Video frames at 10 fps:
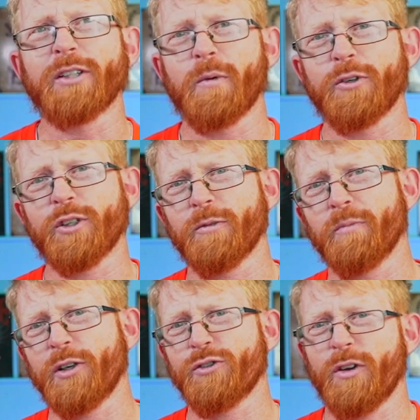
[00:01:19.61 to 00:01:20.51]
I would
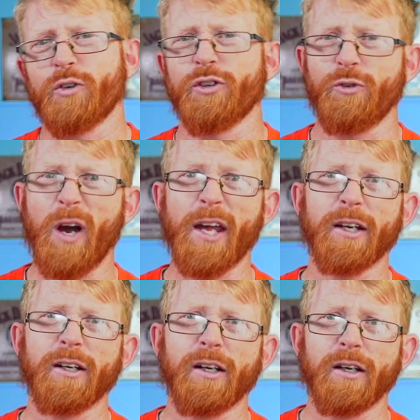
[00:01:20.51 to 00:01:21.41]
much rather just ride
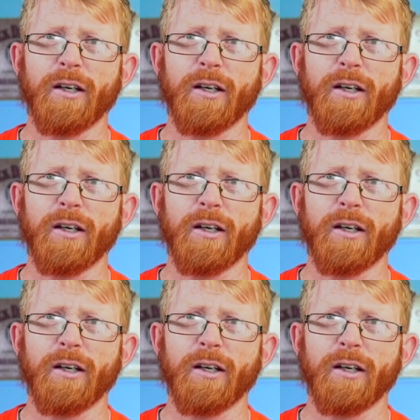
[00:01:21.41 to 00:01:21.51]
it.